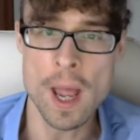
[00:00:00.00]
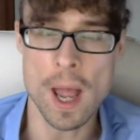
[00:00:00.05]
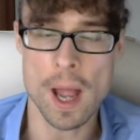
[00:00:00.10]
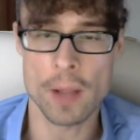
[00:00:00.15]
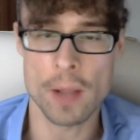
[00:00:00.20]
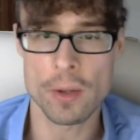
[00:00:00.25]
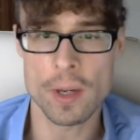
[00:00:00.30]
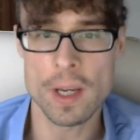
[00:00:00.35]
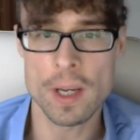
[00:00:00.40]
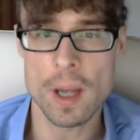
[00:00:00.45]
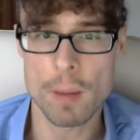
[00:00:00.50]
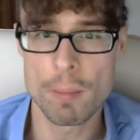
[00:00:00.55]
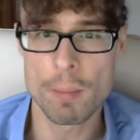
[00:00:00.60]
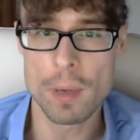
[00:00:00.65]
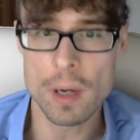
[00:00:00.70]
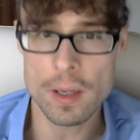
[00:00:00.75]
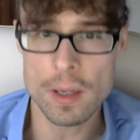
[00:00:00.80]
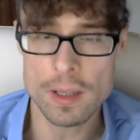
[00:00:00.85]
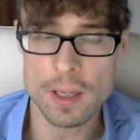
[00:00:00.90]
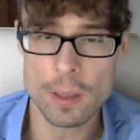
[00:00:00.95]
and the
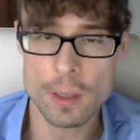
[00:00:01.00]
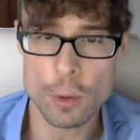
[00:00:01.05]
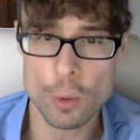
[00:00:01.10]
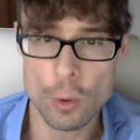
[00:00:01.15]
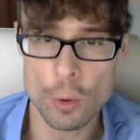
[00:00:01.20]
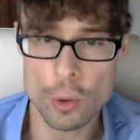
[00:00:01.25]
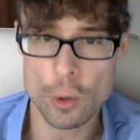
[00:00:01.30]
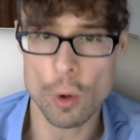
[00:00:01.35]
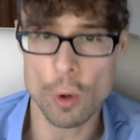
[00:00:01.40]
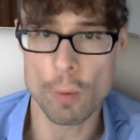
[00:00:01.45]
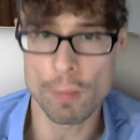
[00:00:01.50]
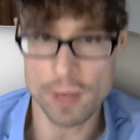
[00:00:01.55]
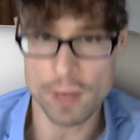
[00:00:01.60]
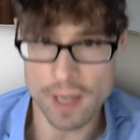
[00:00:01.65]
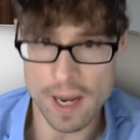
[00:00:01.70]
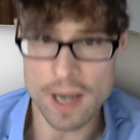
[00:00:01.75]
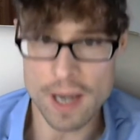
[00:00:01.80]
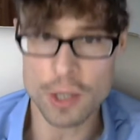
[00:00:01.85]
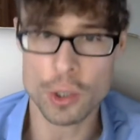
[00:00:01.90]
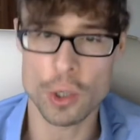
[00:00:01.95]
inability to use
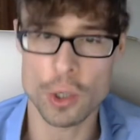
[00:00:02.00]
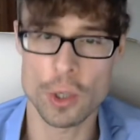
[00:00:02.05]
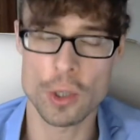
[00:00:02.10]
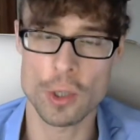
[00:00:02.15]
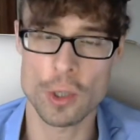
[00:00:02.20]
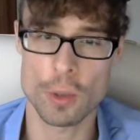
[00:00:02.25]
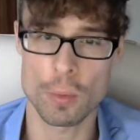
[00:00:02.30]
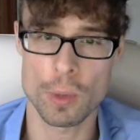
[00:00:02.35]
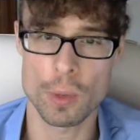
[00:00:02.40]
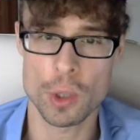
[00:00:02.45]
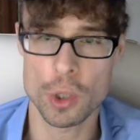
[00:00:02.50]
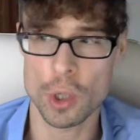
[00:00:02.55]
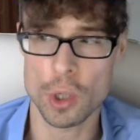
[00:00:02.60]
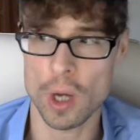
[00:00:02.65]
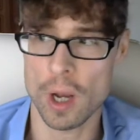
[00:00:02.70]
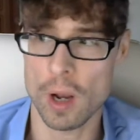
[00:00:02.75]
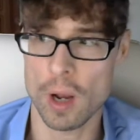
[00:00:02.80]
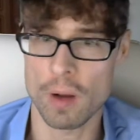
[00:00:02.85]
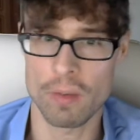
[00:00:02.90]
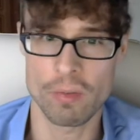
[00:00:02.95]
combinations, which
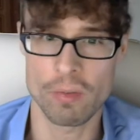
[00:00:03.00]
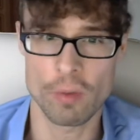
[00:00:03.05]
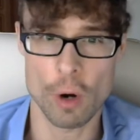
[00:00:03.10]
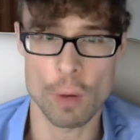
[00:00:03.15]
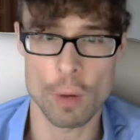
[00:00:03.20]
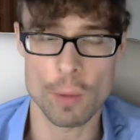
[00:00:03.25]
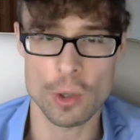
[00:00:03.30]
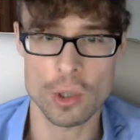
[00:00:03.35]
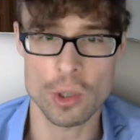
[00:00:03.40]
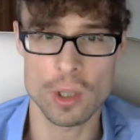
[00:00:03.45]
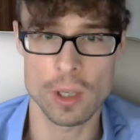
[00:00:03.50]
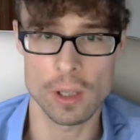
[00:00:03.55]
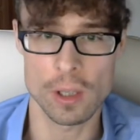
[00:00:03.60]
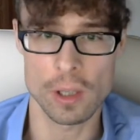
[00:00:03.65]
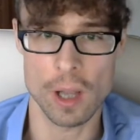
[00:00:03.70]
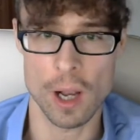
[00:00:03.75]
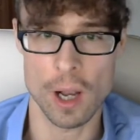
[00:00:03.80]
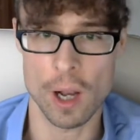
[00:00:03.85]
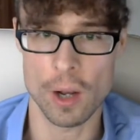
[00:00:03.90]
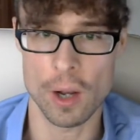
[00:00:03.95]
pharma still